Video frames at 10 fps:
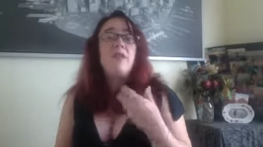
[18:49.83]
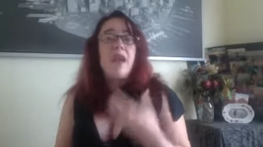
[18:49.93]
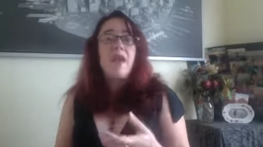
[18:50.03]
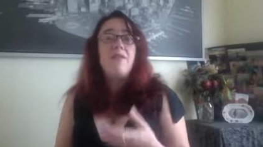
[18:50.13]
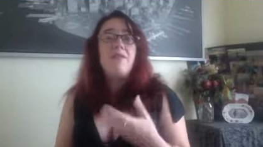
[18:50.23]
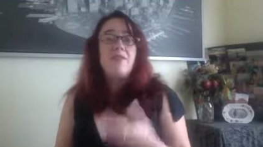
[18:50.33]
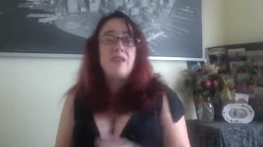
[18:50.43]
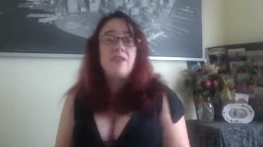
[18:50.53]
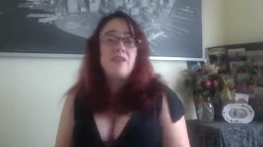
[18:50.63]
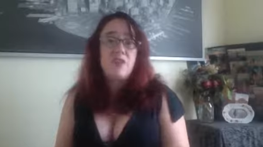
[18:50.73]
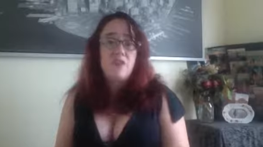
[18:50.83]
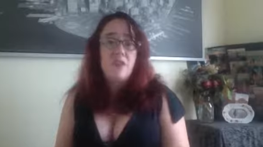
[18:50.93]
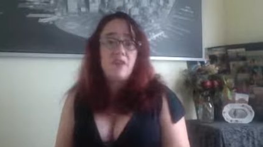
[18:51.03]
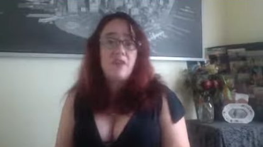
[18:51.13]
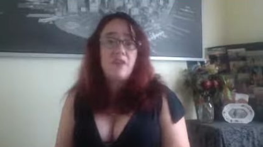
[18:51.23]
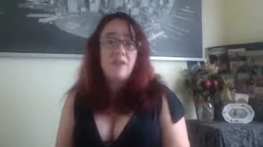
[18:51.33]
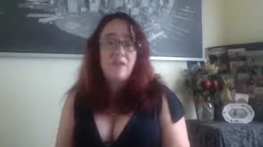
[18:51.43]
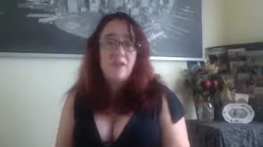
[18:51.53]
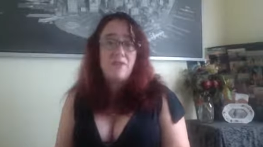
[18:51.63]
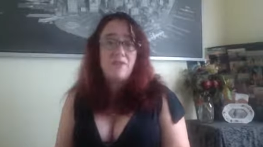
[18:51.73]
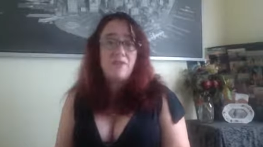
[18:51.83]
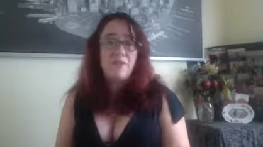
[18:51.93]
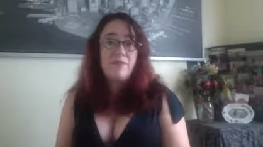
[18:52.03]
have the things that you want in life.